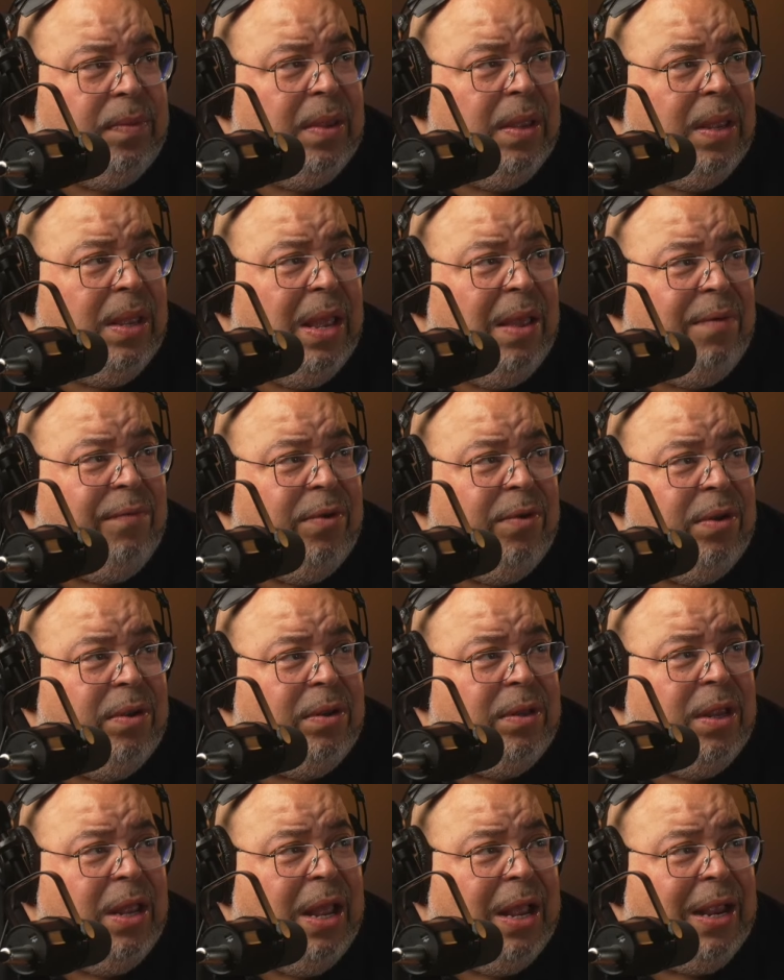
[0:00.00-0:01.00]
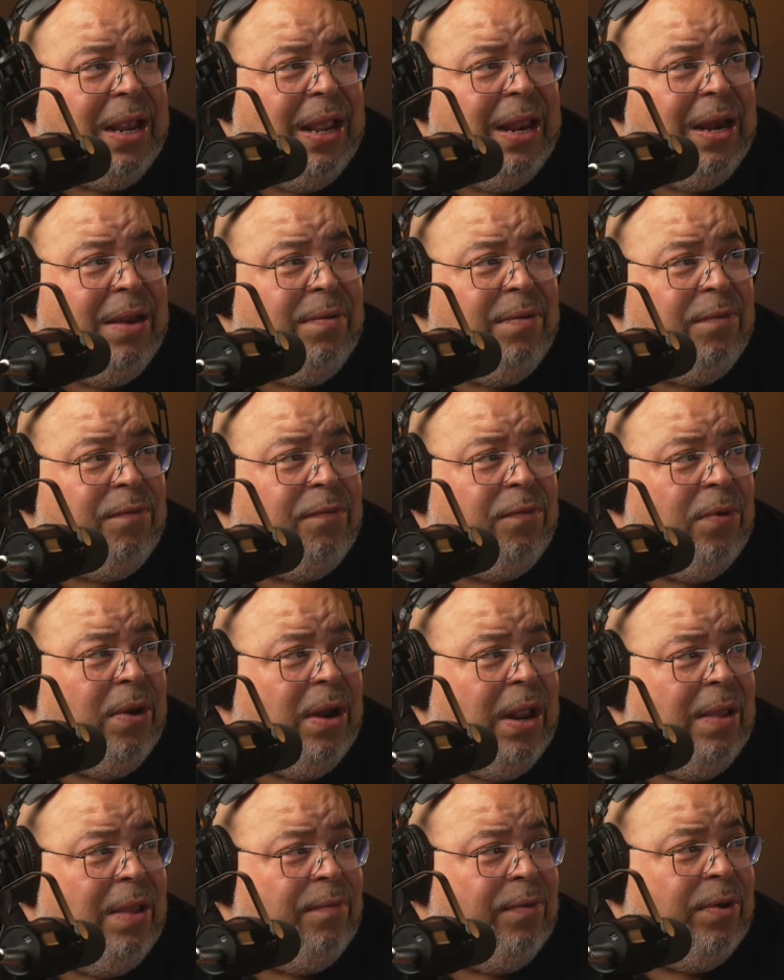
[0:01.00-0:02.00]
I haven't looked in, I can't even front. I
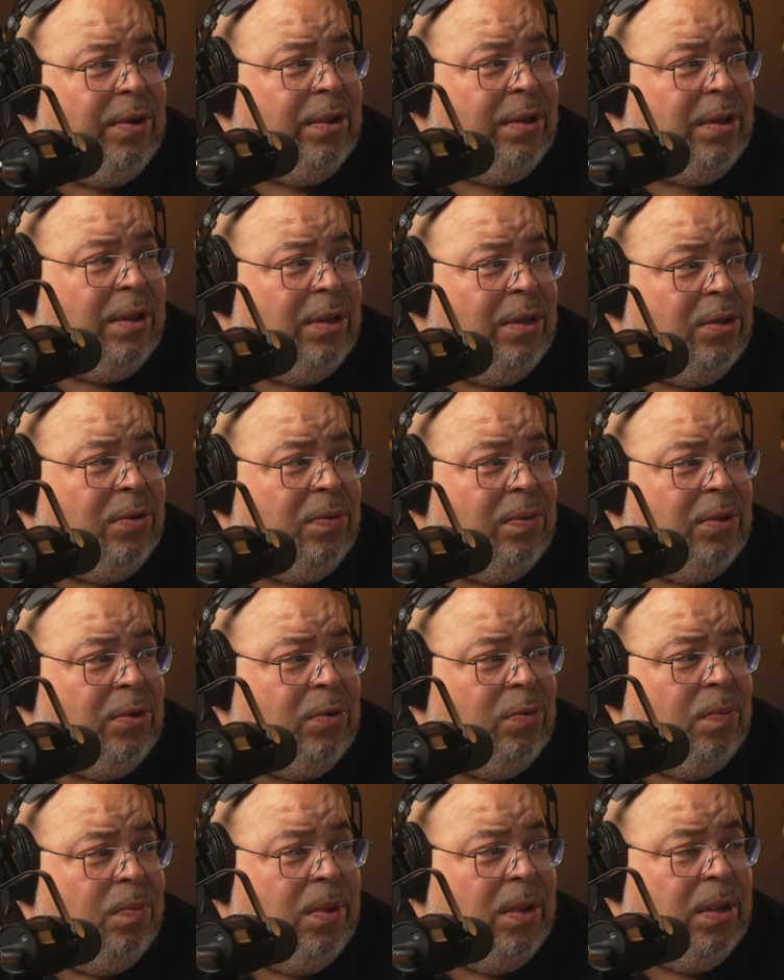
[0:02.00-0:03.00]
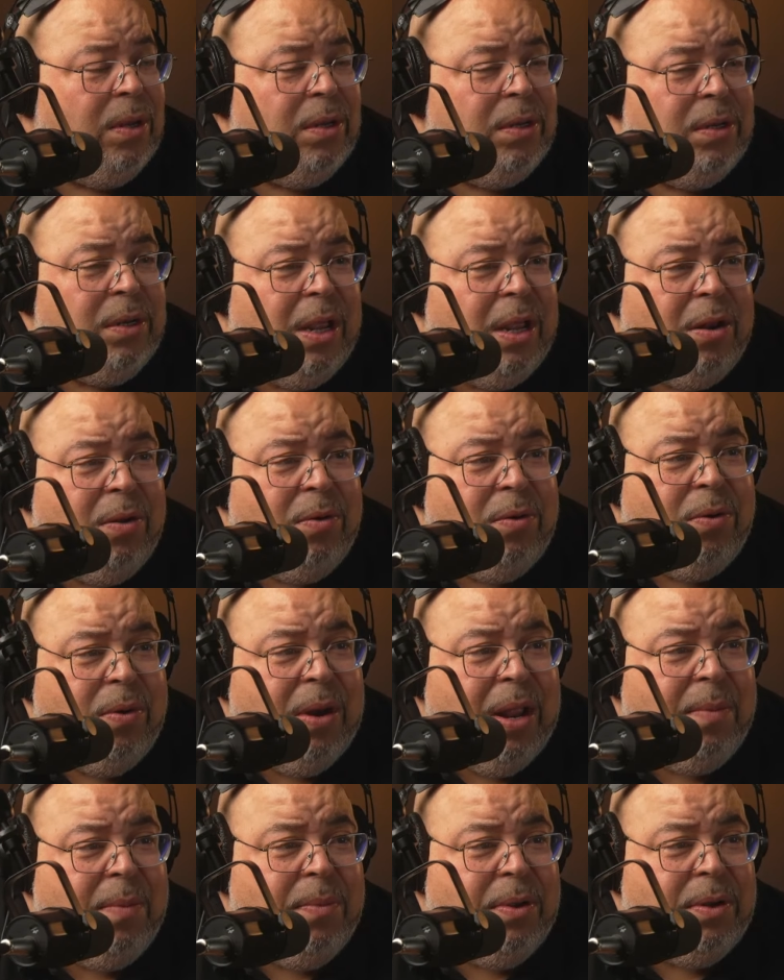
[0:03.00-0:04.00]
haven't looked into it too much. I don't know
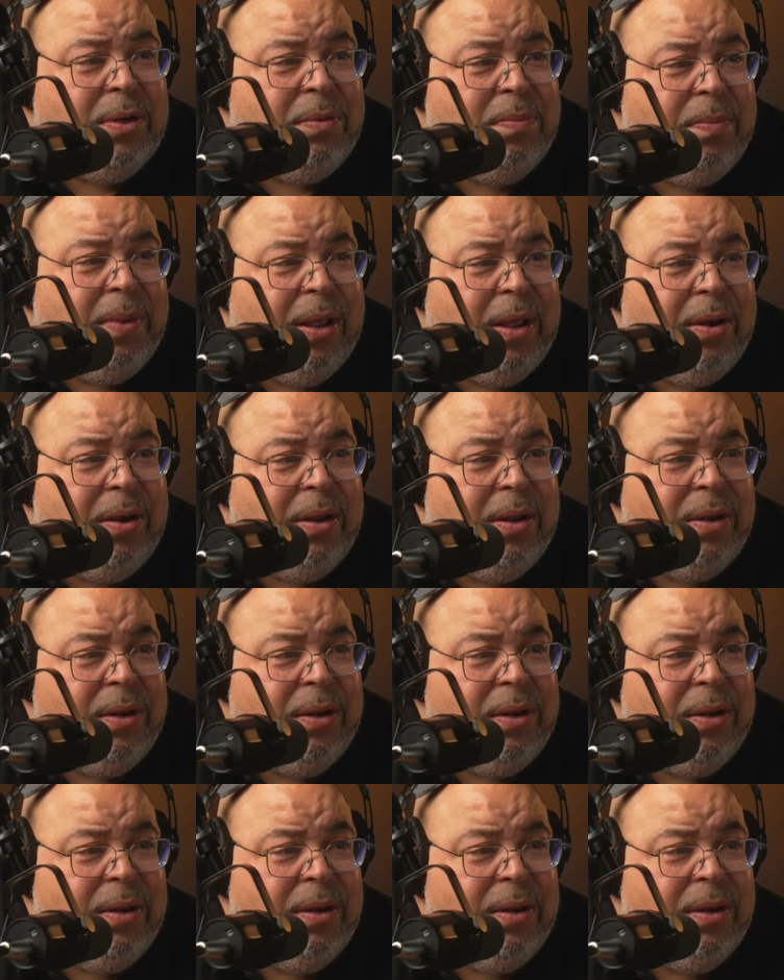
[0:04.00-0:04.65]
that much about it.